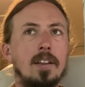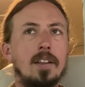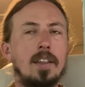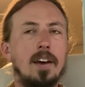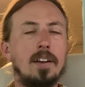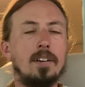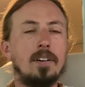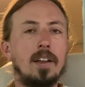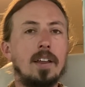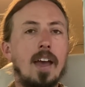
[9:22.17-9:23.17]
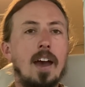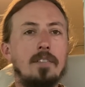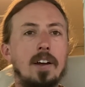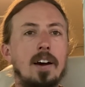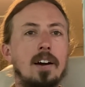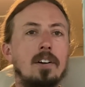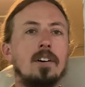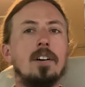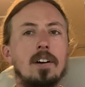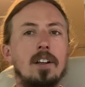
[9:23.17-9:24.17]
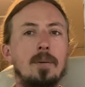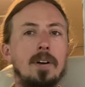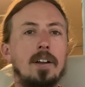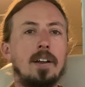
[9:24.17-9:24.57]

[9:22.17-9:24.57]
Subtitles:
that have a higher current limit.